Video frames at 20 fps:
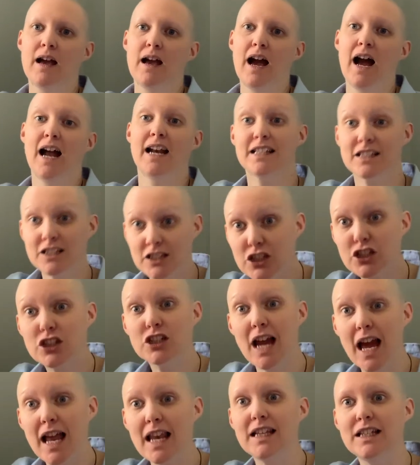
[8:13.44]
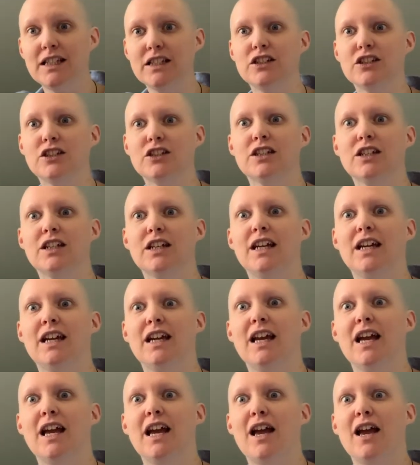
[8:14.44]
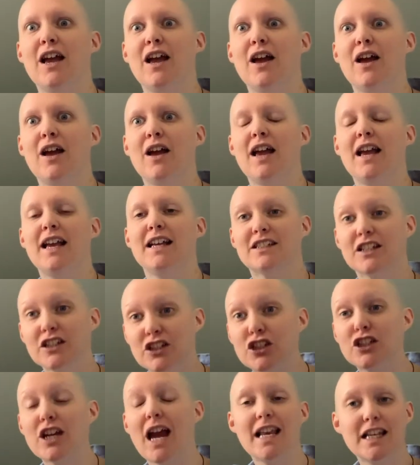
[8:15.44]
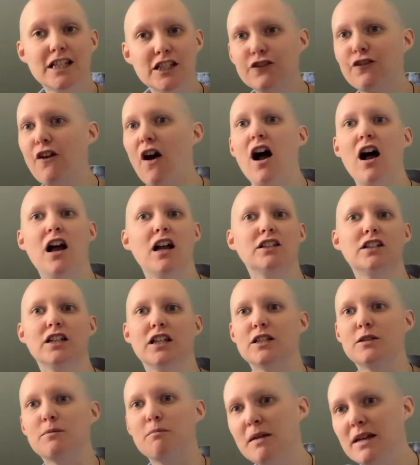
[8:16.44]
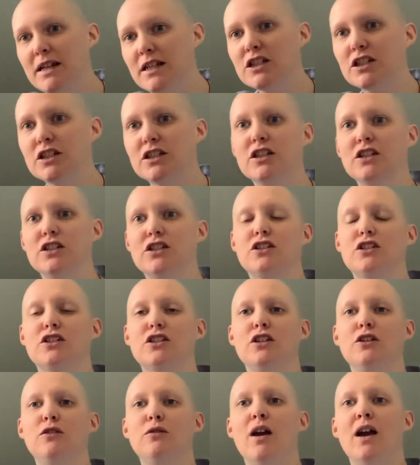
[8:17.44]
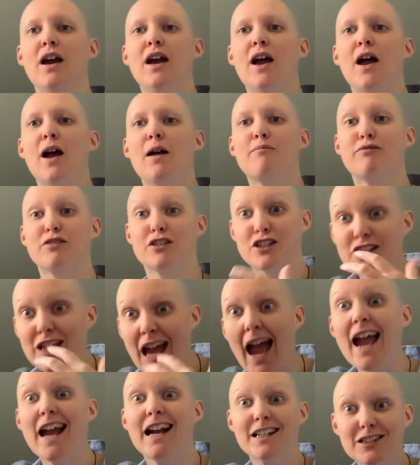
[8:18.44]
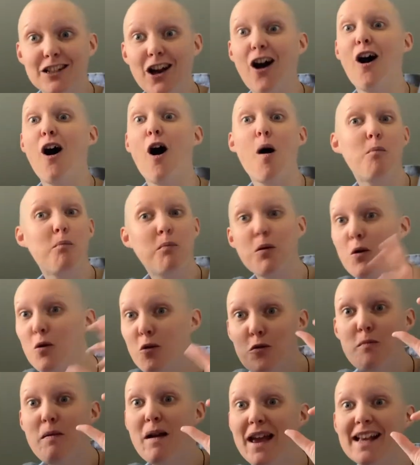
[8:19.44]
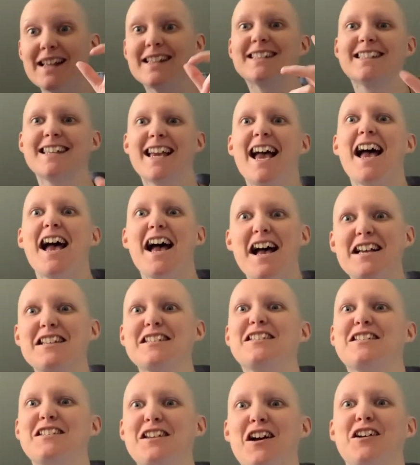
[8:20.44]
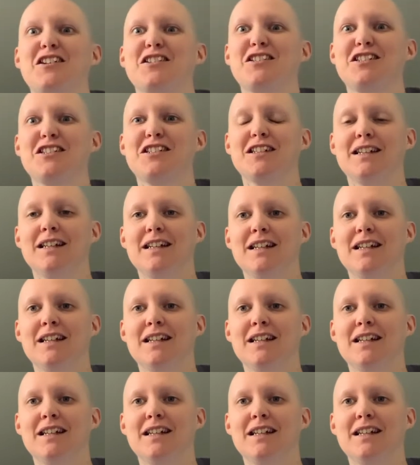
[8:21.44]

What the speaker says: And it's a challenge. It's a challenge for us as ministers to protect our pulpits as such,